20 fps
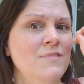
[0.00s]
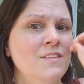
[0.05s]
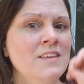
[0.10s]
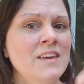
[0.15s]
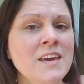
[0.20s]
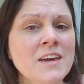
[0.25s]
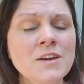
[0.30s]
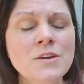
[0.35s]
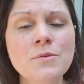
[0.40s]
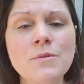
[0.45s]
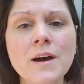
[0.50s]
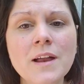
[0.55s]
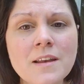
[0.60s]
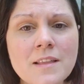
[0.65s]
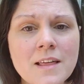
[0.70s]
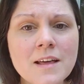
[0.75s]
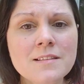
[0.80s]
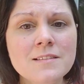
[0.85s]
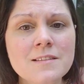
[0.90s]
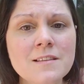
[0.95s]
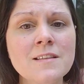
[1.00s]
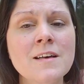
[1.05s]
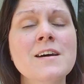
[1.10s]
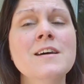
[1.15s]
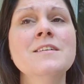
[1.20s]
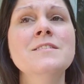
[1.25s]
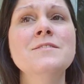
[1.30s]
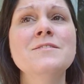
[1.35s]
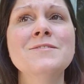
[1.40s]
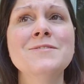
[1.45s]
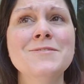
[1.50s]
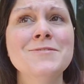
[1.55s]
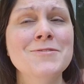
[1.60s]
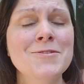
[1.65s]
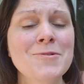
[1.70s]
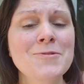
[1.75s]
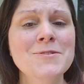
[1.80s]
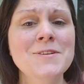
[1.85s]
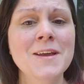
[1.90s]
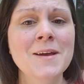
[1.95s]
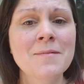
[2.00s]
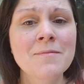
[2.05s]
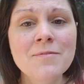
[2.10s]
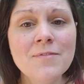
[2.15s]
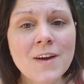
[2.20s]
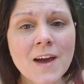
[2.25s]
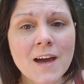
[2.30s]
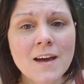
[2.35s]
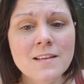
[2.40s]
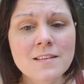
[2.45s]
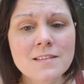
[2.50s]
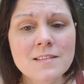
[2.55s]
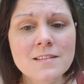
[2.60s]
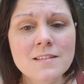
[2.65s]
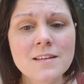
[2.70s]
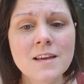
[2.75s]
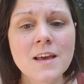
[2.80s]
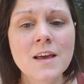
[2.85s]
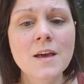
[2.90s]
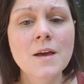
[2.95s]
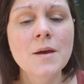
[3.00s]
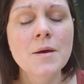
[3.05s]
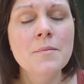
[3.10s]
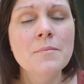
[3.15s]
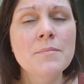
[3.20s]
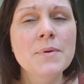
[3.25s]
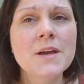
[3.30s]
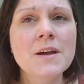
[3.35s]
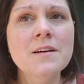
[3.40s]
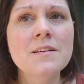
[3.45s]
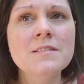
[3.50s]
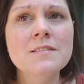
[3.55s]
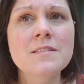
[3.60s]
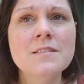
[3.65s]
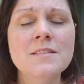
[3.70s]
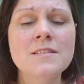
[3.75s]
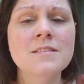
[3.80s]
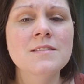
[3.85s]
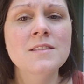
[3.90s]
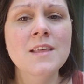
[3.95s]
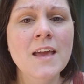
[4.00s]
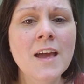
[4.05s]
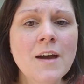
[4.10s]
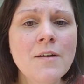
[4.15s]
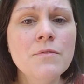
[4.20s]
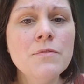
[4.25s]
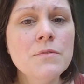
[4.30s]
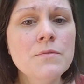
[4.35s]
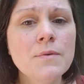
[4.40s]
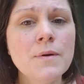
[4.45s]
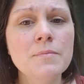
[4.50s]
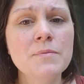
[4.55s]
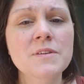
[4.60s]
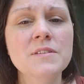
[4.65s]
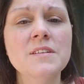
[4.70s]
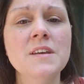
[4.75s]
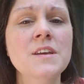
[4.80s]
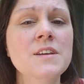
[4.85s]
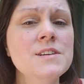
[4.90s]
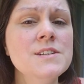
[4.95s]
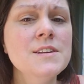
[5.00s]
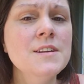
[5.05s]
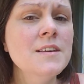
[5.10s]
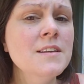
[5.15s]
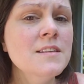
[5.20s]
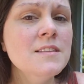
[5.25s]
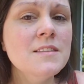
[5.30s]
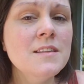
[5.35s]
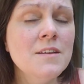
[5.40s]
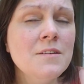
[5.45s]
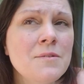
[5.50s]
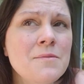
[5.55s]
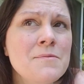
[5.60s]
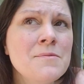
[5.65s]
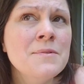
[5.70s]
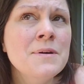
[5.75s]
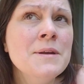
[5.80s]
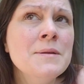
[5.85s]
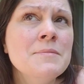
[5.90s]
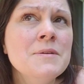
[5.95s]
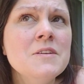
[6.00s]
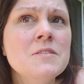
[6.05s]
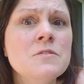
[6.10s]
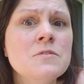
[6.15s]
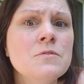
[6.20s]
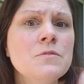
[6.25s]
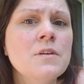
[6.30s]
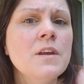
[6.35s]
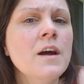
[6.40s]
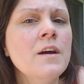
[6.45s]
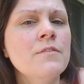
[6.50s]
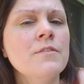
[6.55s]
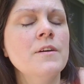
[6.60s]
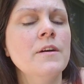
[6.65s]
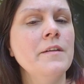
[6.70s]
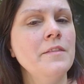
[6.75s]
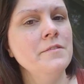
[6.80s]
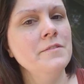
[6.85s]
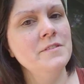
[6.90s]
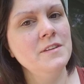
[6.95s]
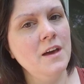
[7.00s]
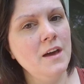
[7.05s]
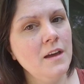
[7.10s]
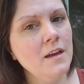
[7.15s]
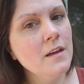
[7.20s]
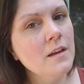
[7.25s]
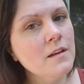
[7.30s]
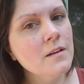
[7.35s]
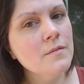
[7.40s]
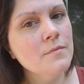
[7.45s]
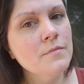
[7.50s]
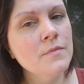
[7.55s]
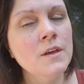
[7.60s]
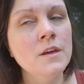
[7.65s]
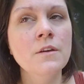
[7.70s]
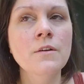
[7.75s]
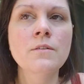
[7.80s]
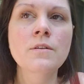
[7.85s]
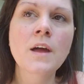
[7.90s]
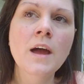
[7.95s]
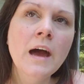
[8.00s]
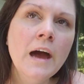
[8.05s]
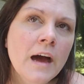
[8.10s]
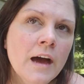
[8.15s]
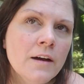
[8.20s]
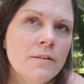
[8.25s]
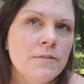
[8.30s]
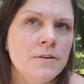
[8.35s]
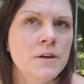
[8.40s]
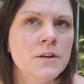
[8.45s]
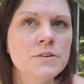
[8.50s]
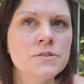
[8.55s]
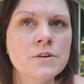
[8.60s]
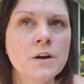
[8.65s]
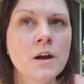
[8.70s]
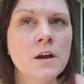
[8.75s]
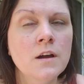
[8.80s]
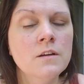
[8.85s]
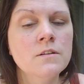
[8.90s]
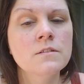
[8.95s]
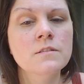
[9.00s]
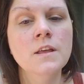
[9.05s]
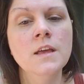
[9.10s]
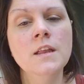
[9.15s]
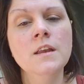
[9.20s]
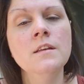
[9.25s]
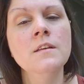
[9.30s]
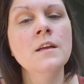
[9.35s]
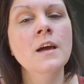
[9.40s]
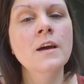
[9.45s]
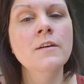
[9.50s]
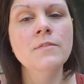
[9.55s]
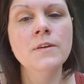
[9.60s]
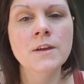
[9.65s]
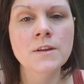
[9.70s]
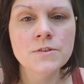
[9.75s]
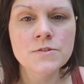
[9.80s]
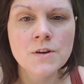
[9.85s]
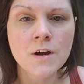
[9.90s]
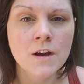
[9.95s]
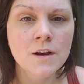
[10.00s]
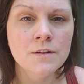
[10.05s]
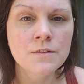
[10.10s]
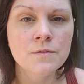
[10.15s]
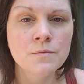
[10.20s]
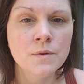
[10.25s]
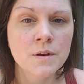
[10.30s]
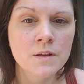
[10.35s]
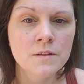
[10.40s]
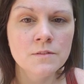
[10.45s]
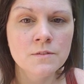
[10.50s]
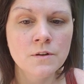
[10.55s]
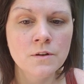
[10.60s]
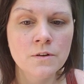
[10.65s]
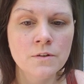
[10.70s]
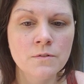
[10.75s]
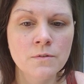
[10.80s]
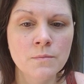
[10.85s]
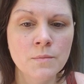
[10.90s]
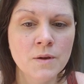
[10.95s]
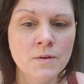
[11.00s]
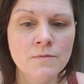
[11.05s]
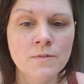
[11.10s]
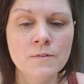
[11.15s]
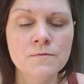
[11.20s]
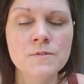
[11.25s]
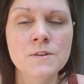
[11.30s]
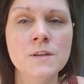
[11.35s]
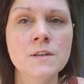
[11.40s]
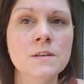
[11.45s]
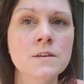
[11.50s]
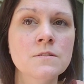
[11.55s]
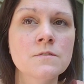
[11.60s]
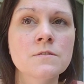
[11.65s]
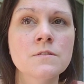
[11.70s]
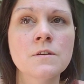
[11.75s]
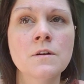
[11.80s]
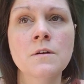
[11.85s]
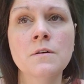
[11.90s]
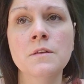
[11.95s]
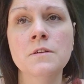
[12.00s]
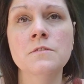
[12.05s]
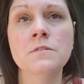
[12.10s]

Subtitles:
kick you out of that salon so damn fast because they have a reputation. They don't want to be sued every other day. They don't have heat dryers. They didn't have heat dryers when I started grooming 15 years ago. They